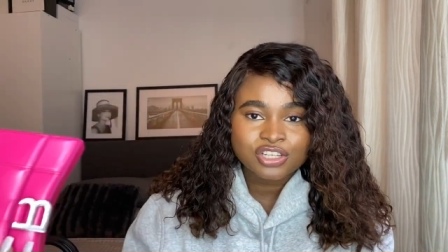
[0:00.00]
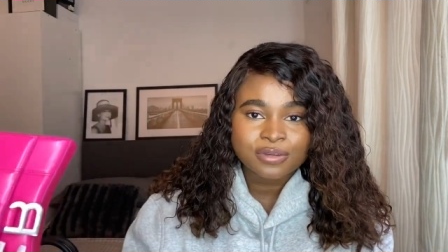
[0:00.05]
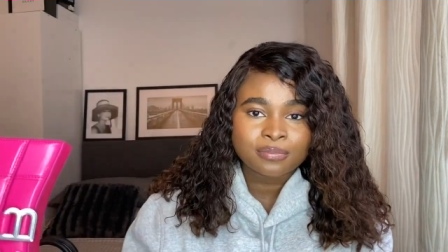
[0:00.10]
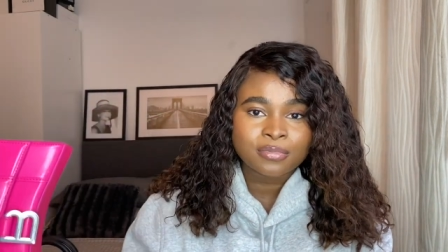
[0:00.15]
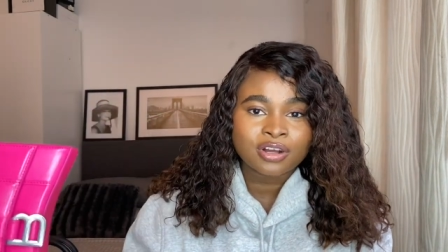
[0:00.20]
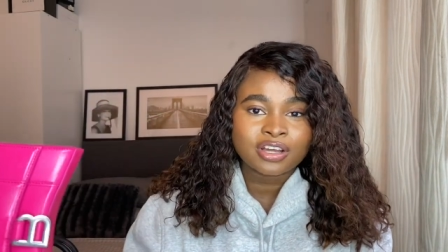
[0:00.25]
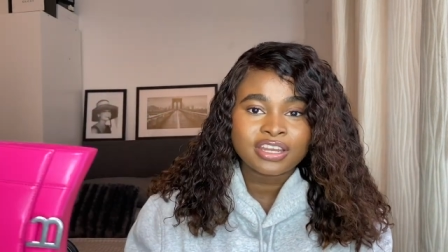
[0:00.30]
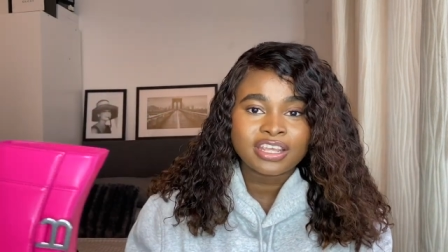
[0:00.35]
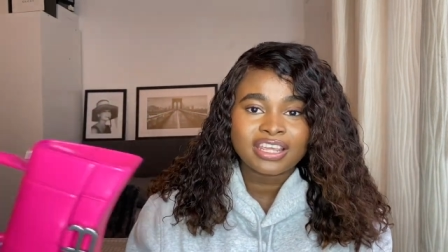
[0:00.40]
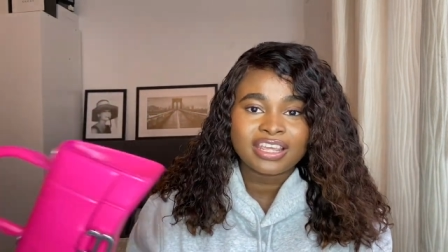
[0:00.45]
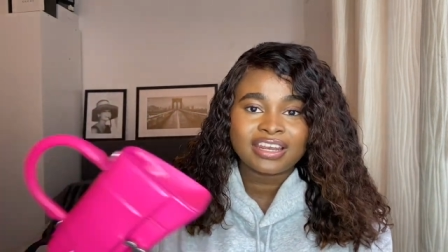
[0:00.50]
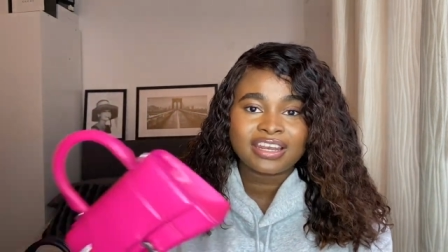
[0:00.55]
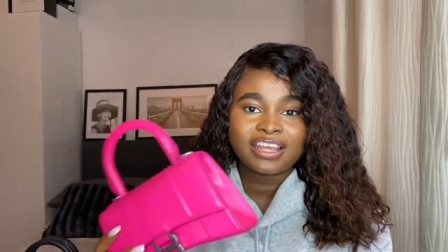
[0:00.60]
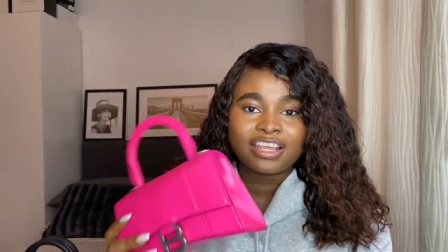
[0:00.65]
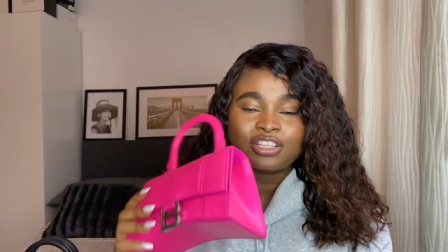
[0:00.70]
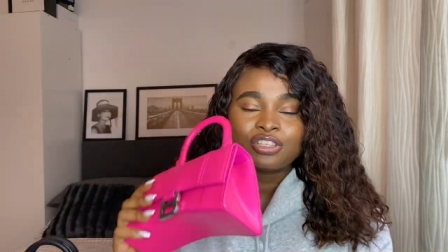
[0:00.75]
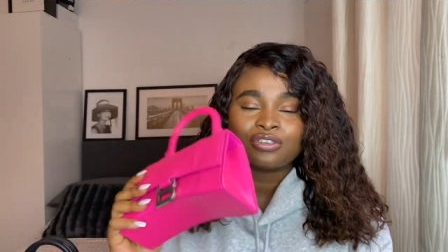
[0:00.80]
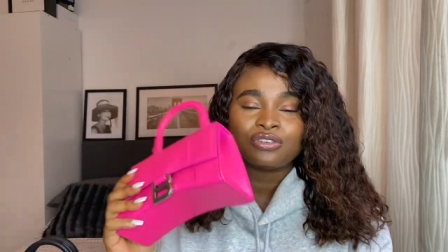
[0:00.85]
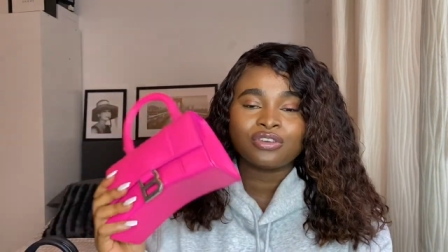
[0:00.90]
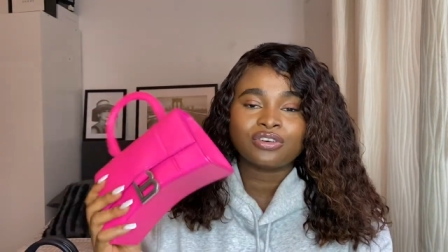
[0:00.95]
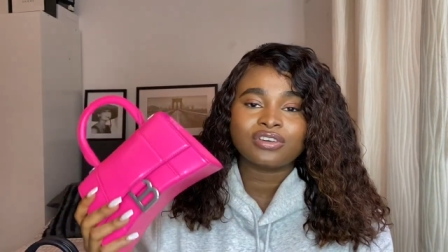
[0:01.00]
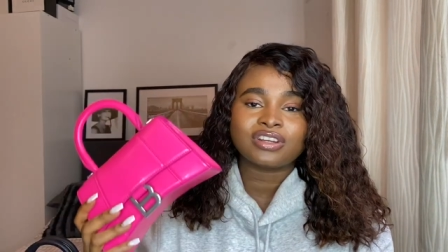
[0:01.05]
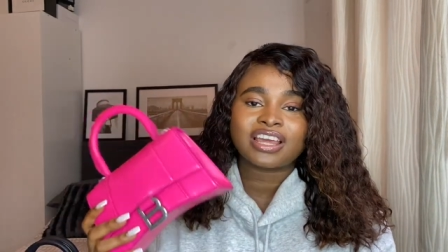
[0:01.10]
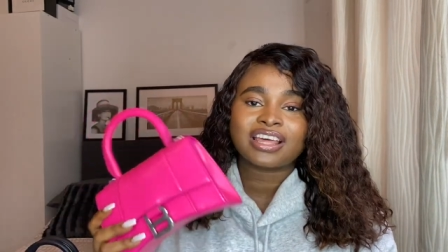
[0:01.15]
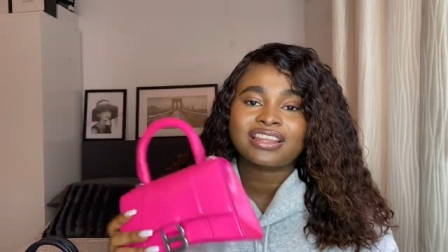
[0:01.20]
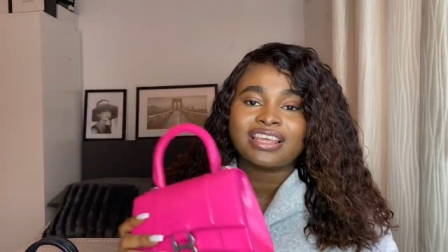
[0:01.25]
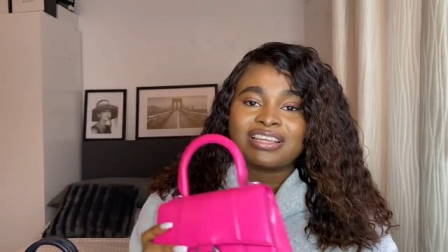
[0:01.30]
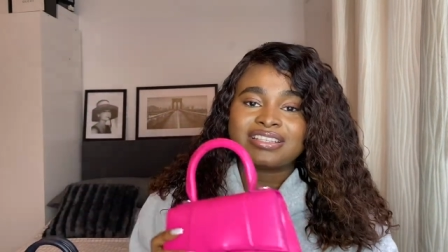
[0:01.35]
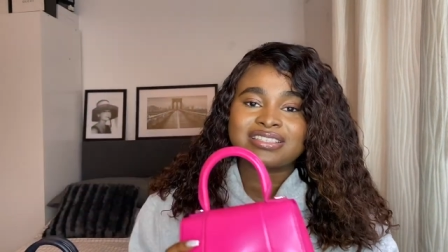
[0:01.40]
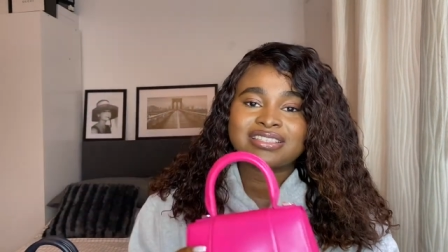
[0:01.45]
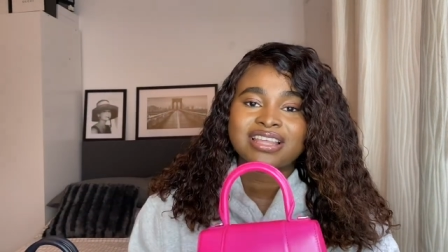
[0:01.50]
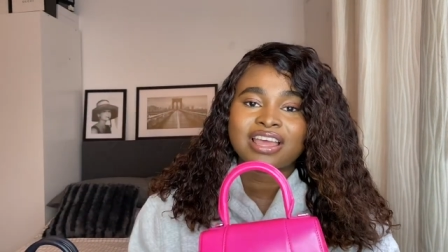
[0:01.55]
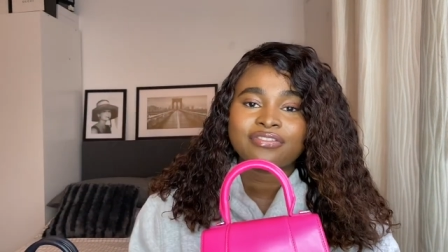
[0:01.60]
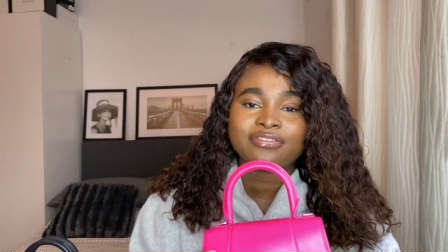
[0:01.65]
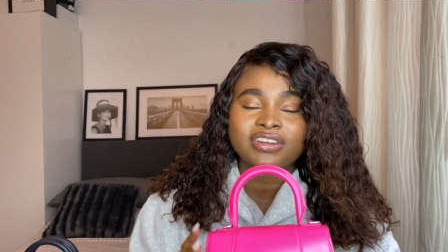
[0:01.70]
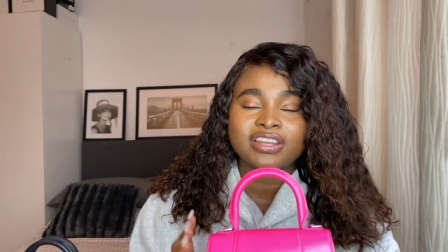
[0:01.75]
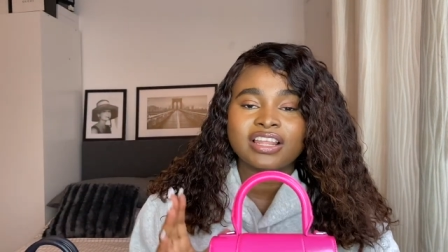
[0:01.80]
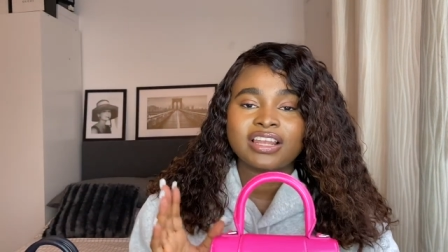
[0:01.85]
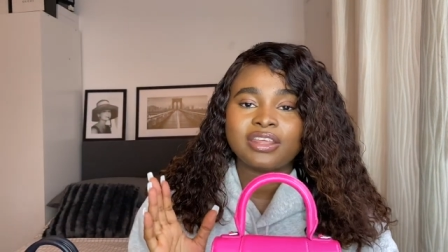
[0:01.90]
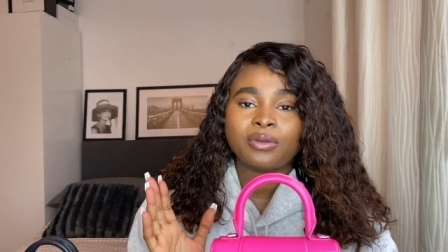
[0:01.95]
your money in it you know that it's
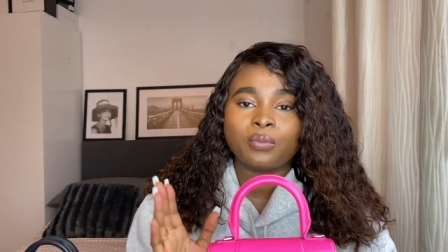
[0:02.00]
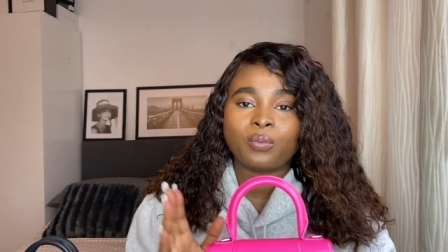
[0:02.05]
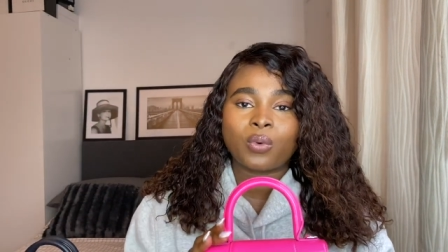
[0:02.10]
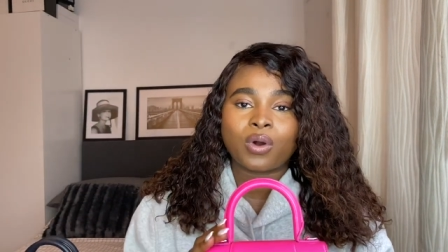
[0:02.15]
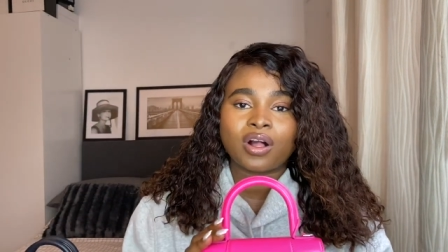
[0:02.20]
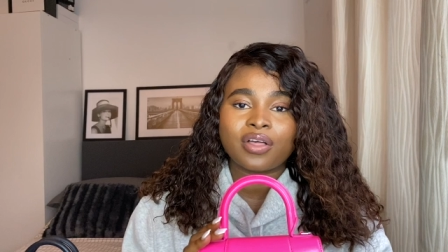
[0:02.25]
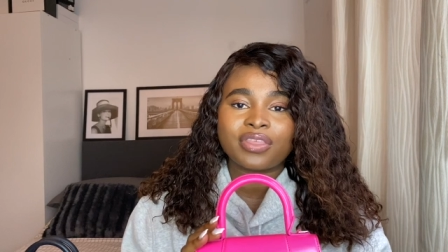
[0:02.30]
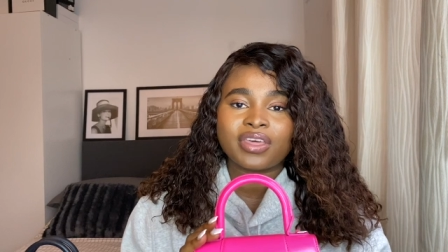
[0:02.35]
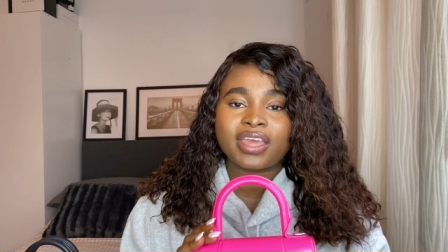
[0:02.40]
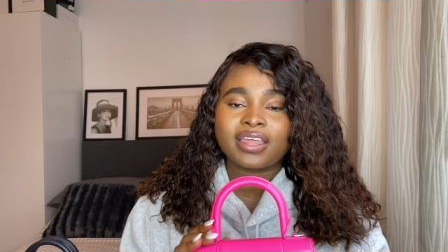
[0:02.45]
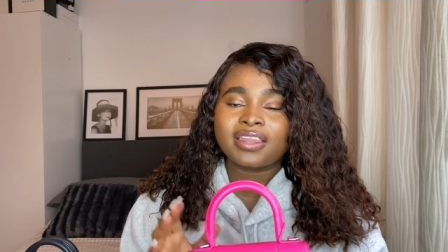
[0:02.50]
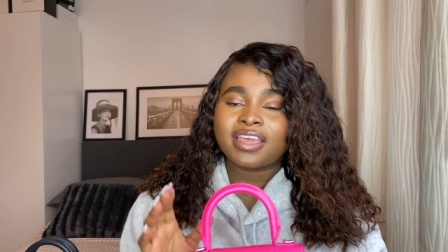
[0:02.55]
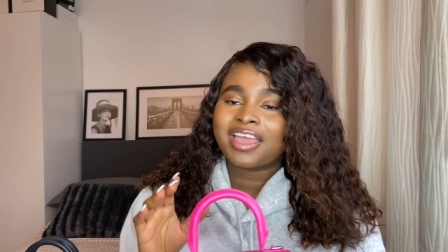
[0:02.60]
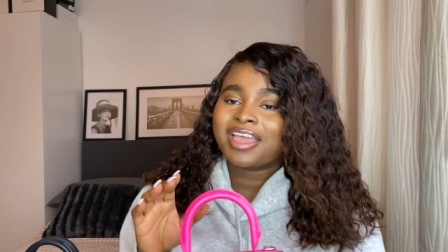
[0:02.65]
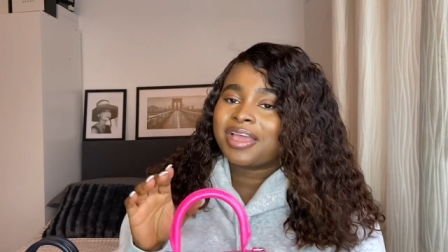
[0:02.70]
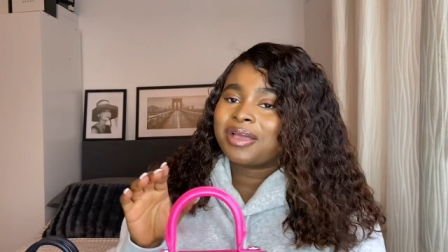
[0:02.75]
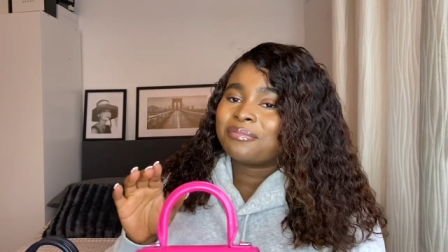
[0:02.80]
definitely worth it